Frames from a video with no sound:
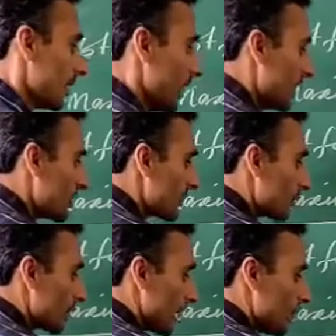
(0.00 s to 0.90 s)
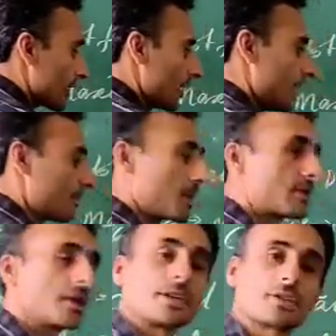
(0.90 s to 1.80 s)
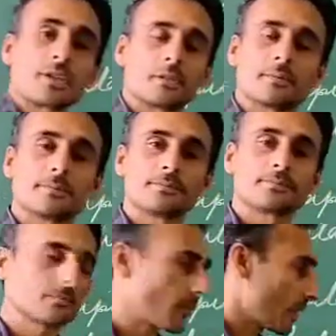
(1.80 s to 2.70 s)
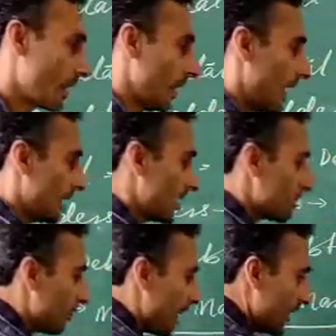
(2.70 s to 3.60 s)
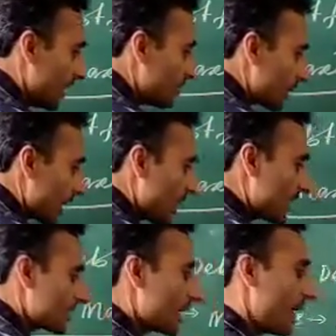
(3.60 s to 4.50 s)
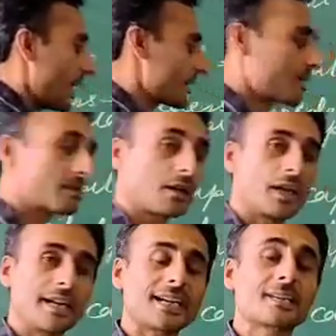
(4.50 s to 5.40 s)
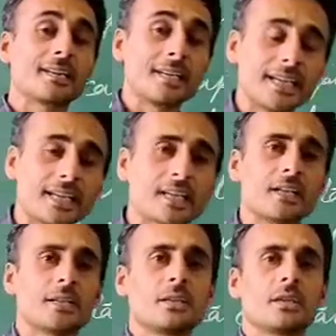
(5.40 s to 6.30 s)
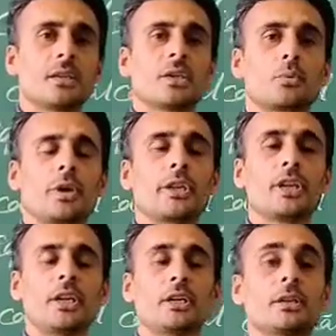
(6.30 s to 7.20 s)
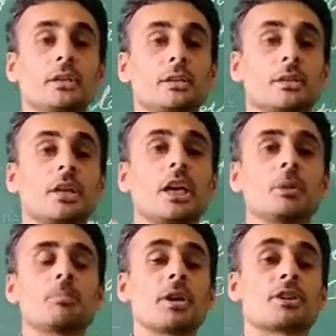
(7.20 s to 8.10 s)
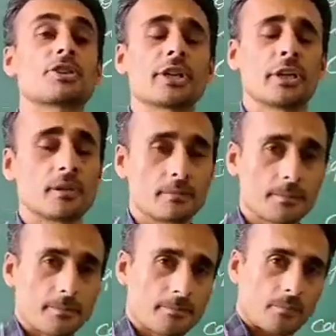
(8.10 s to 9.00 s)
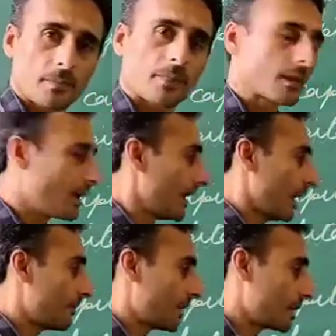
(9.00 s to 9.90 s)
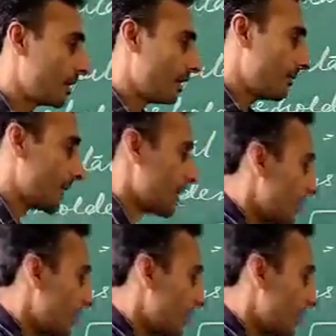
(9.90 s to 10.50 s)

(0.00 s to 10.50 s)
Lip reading: leads to capital appreciation. And this market price has a direct link with the earning per share. If the